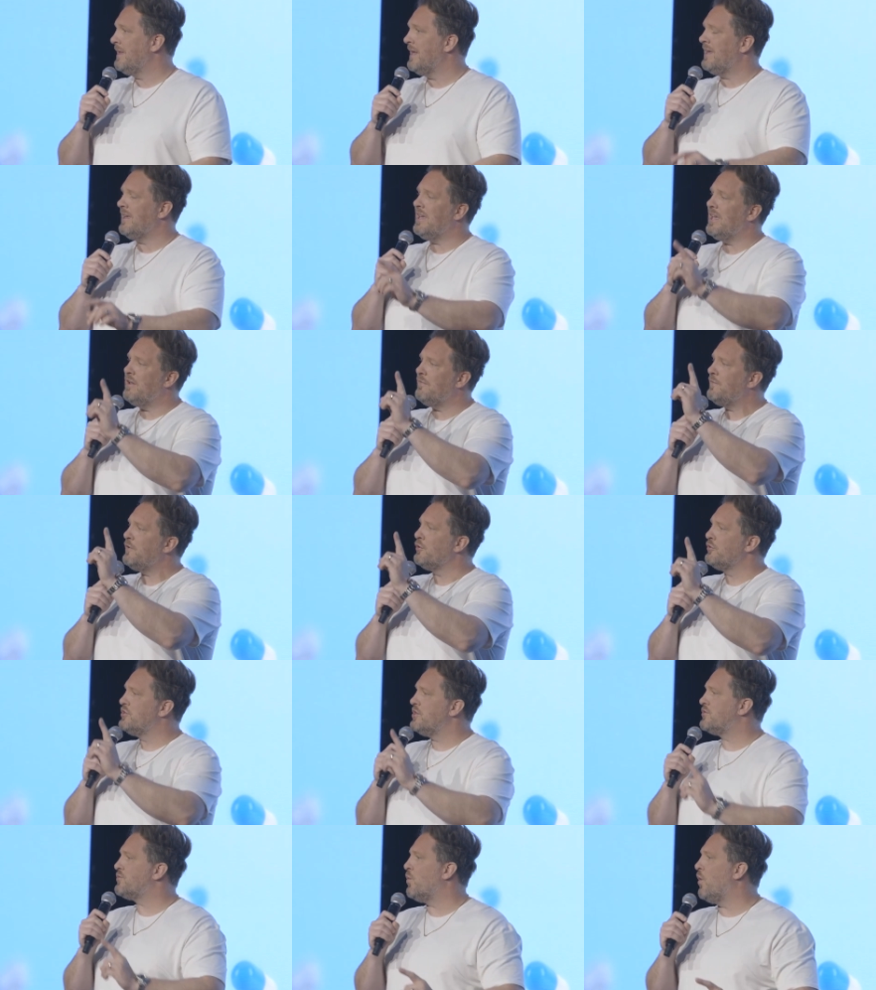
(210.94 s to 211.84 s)
if you'll
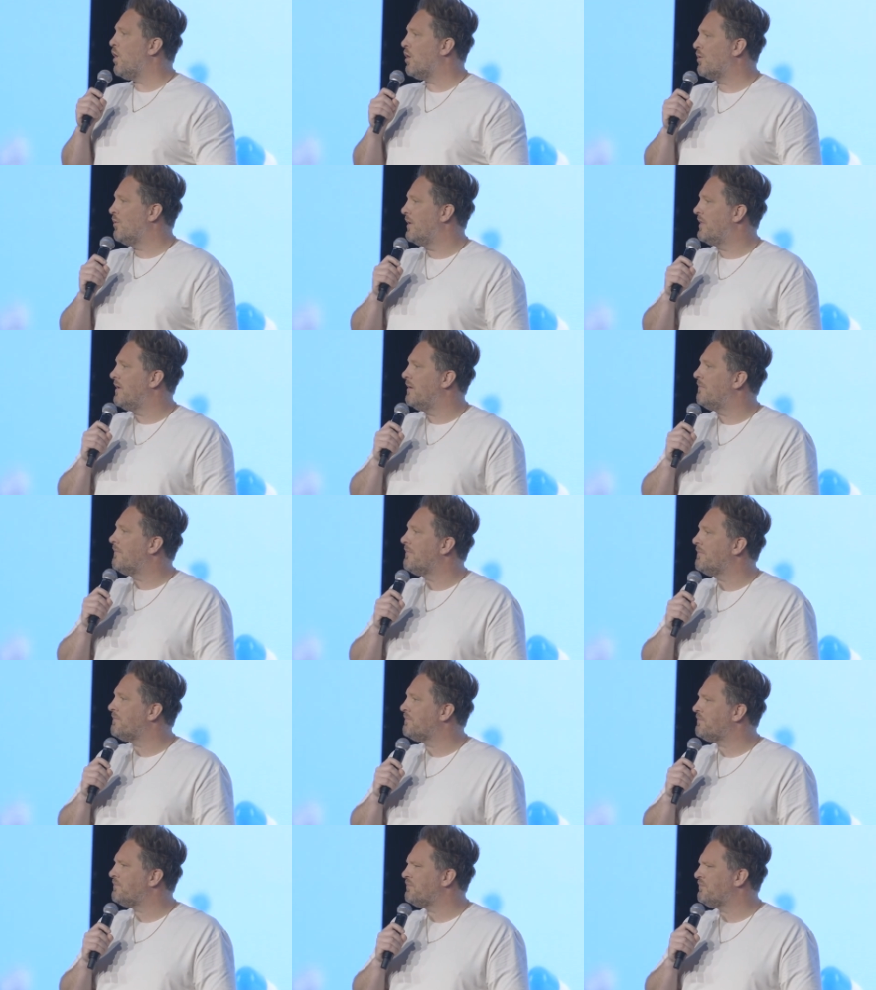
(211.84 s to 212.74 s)
just walk with Him.
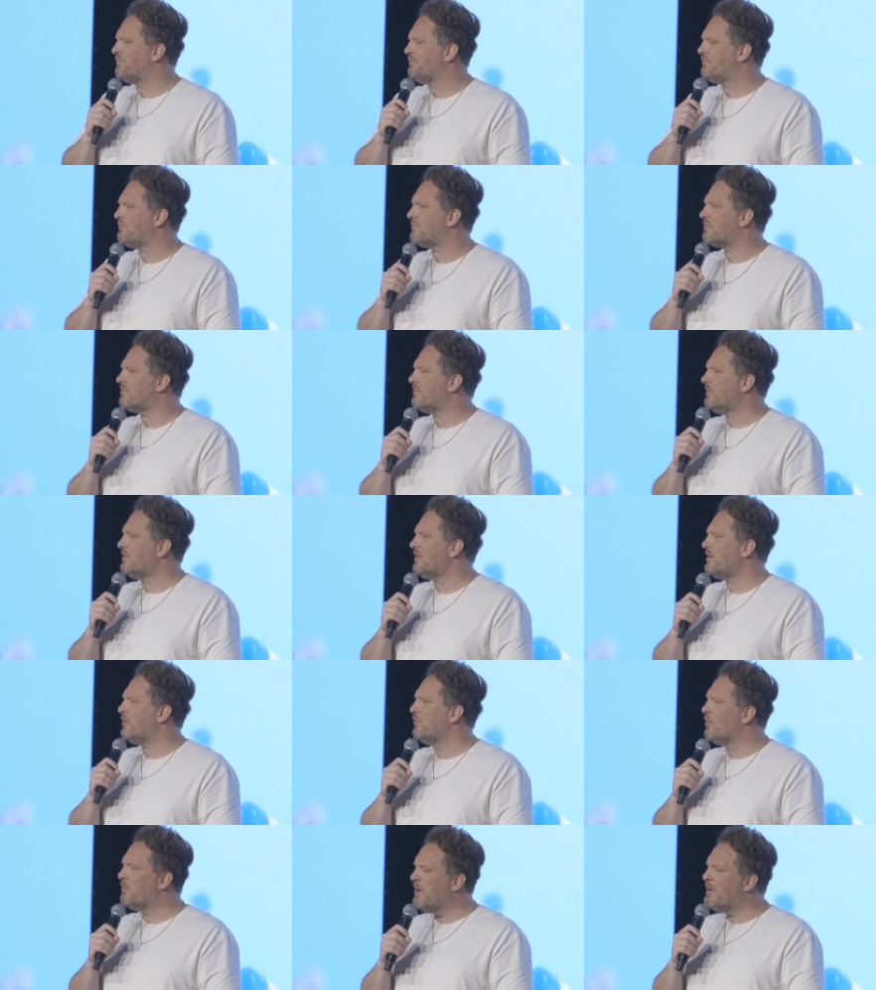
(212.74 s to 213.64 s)

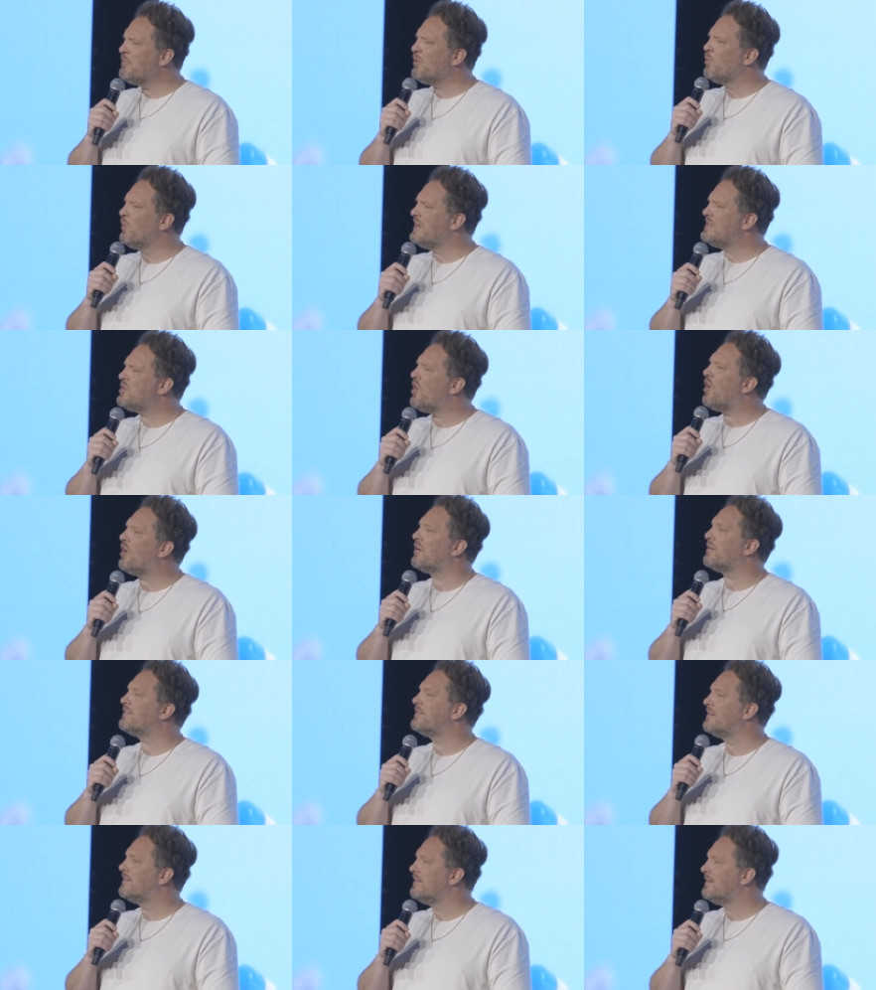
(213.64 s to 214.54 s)
Remember, we
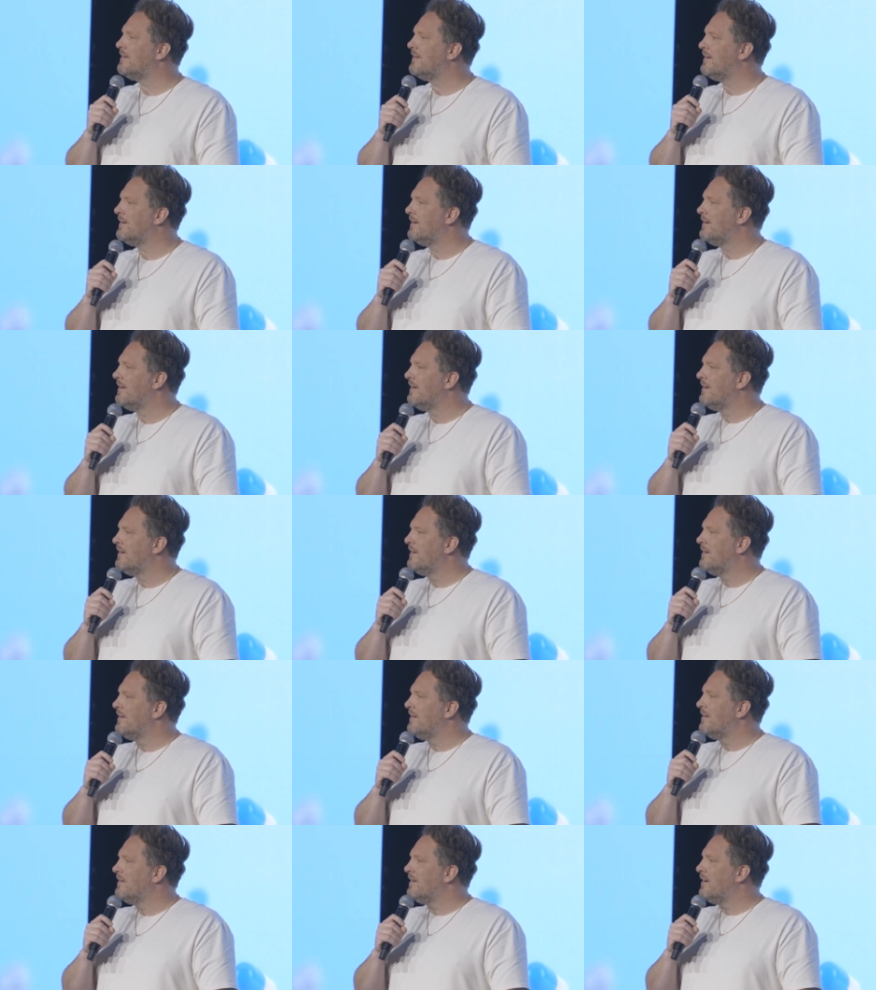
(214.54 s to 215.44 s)
talked
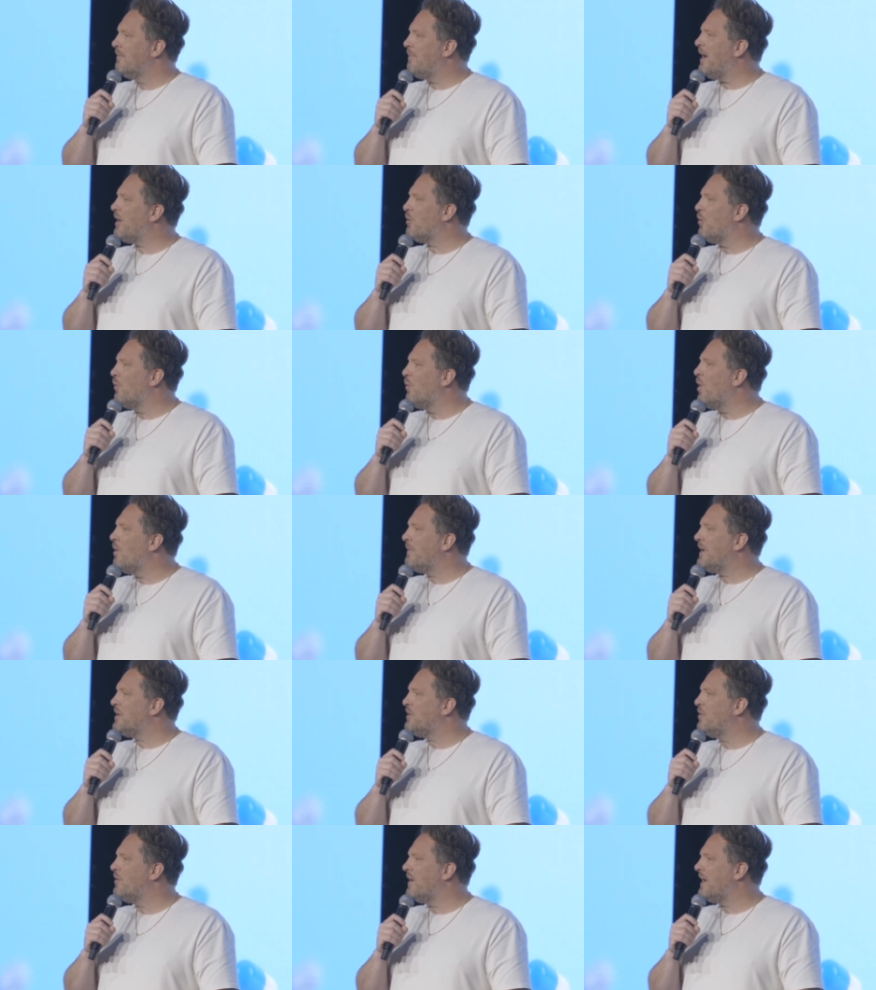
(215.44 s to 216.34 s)
about a woman
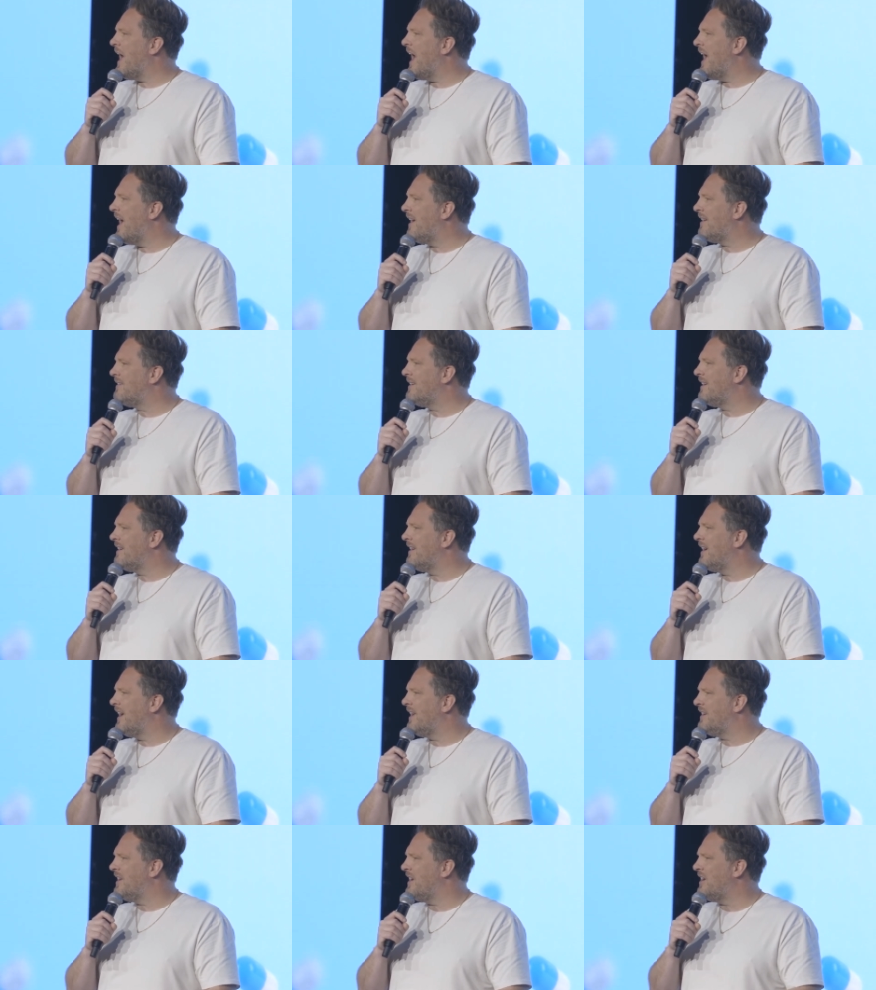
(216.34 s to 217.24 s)
who had had
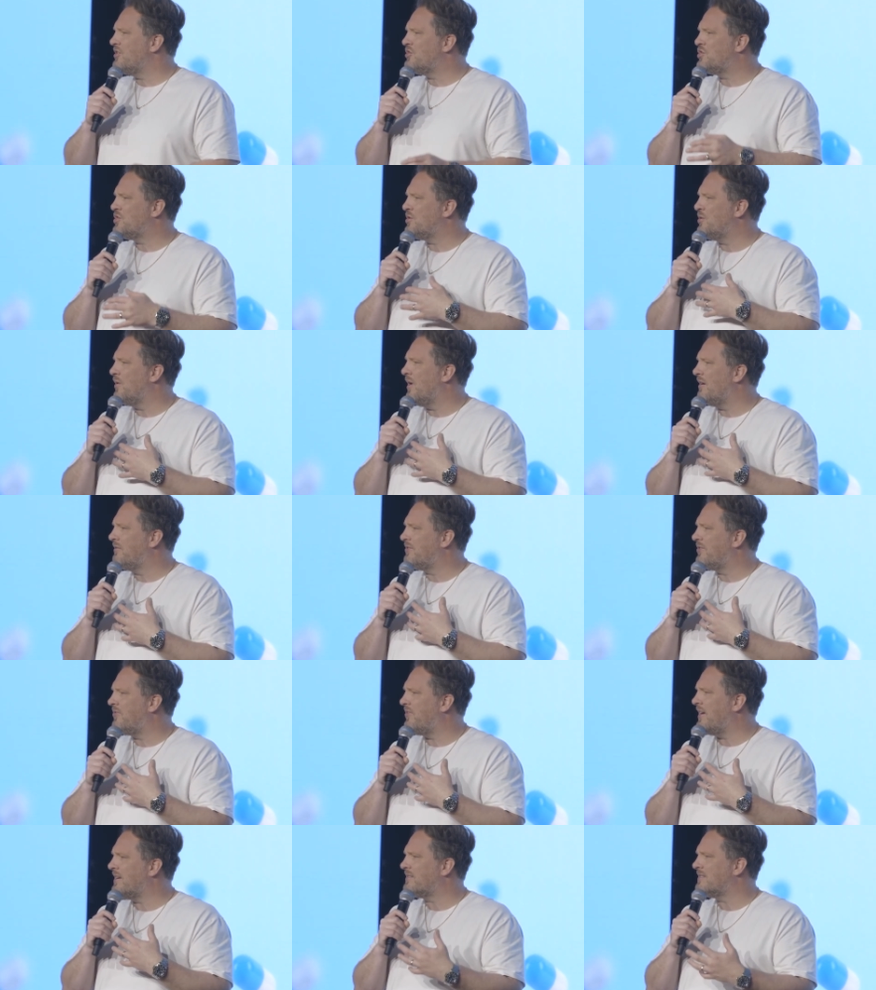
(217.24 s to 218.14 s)
an issue of
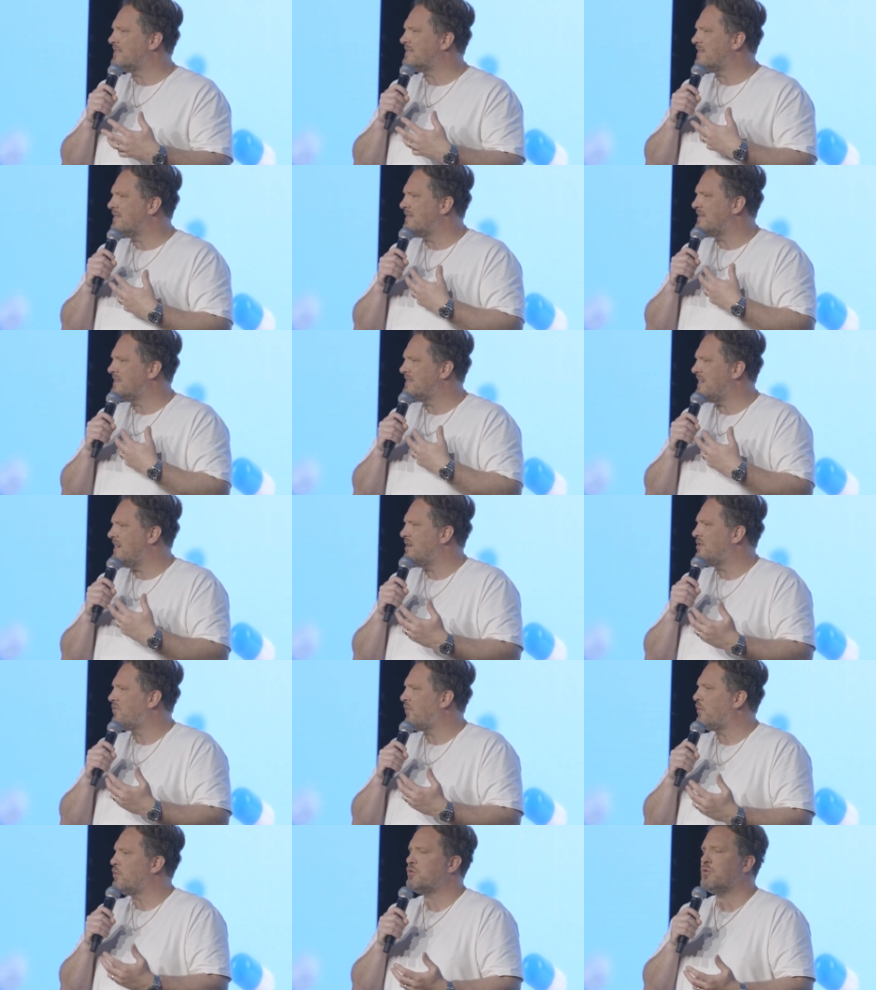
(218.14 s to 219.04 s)
sickness and disease
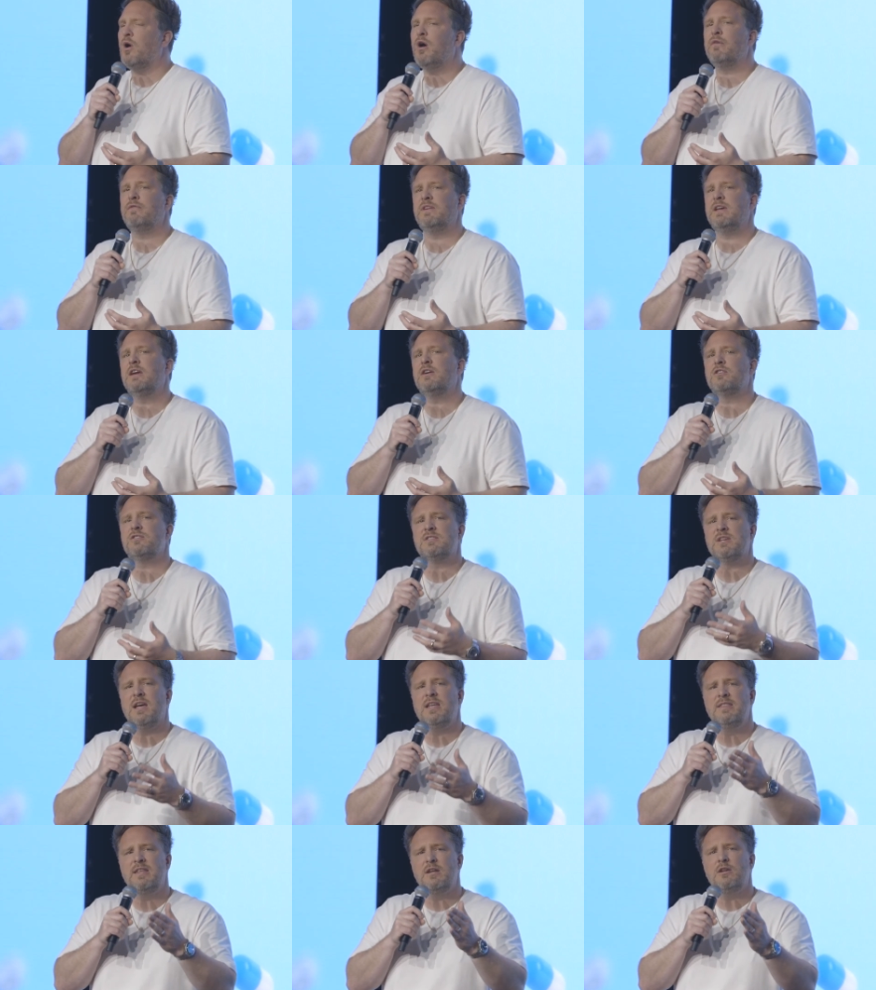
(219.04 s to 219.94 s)
for 12 years,
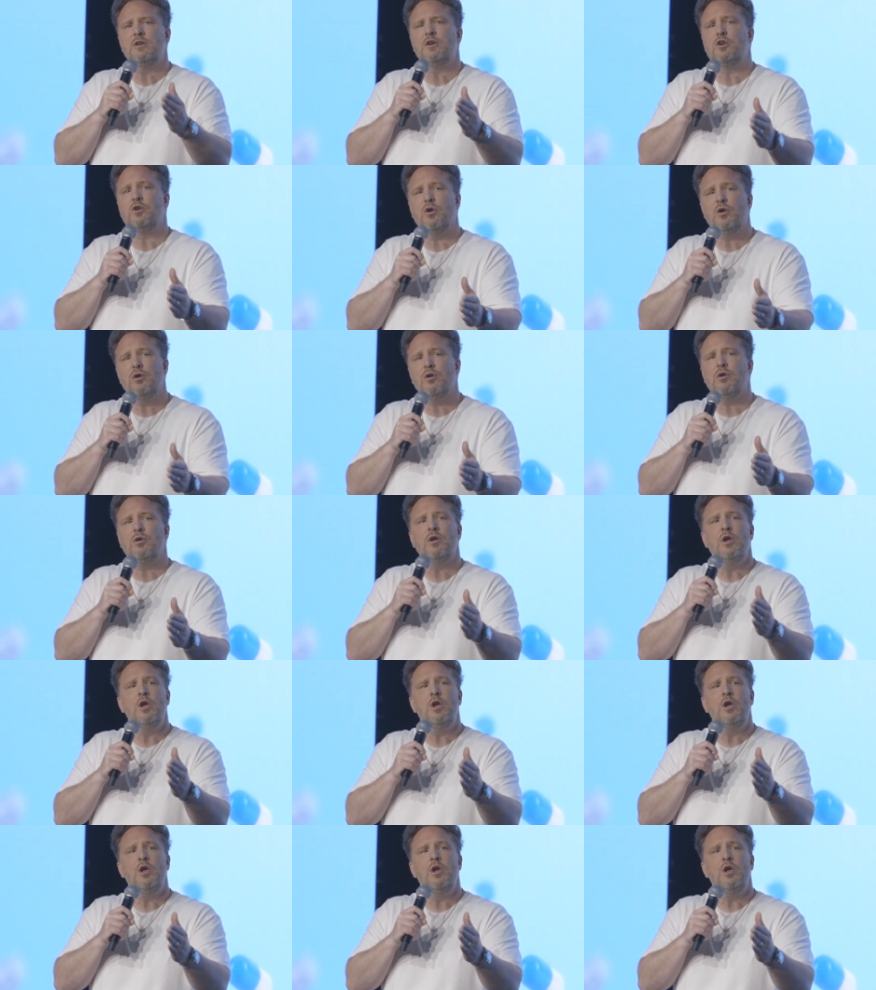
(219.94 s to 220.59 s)
and then a girl